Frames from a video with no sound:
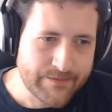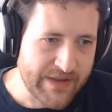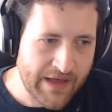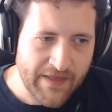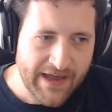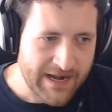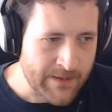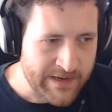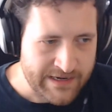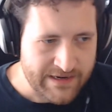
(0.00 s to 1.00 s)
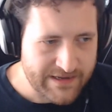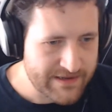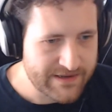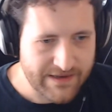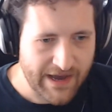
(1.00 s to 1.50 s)
Beyond that, I mean,
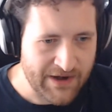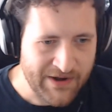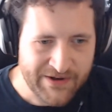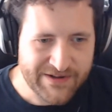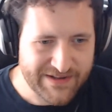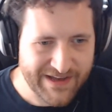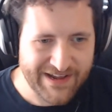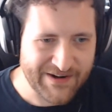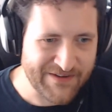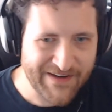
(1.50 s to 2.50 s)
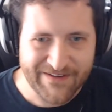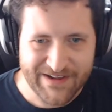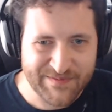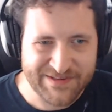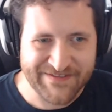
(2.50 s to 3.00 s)
I don't know. I don't know if I have
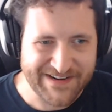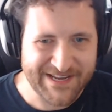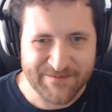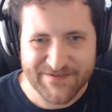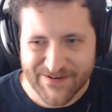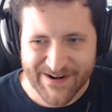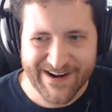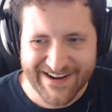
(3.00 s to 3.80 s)
any specific tips for,